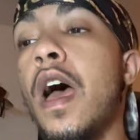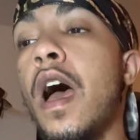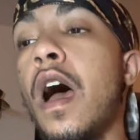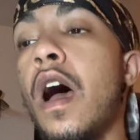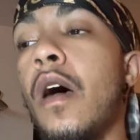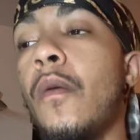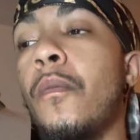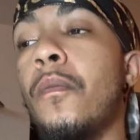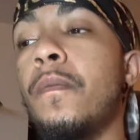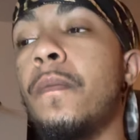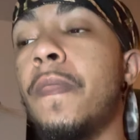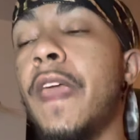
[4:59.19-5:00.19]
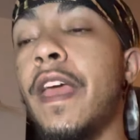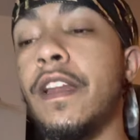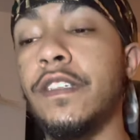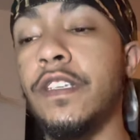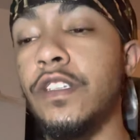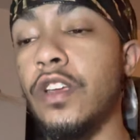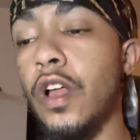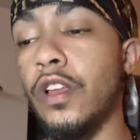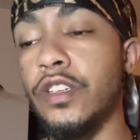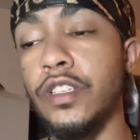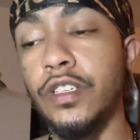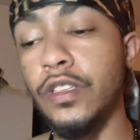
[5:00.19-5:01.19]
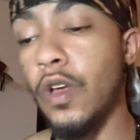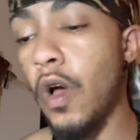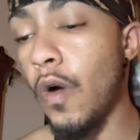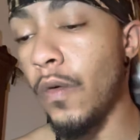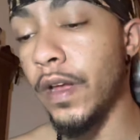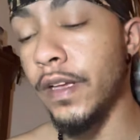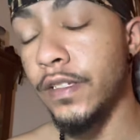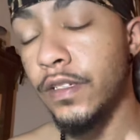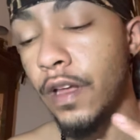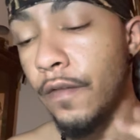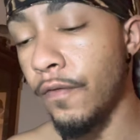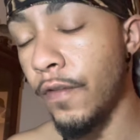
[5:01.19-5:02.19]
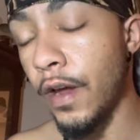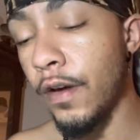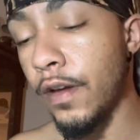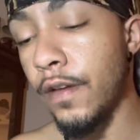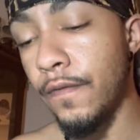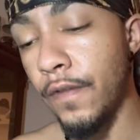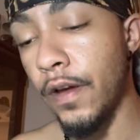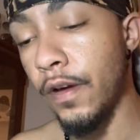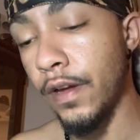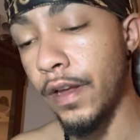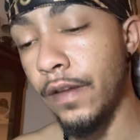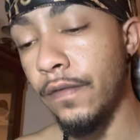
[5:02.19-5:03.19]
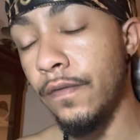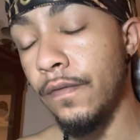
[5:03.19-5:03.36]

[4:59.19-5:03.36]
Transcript: The anesthesiologist is always a very, very